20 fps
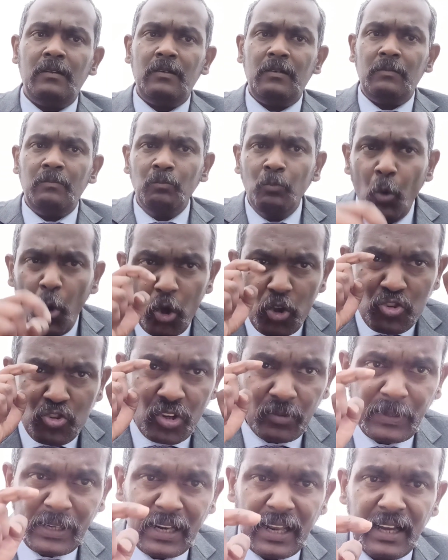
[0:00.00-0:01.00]
Most
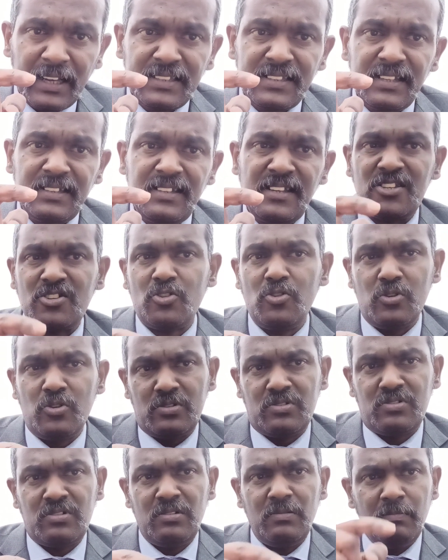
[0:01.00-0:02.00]
of the luxurious goods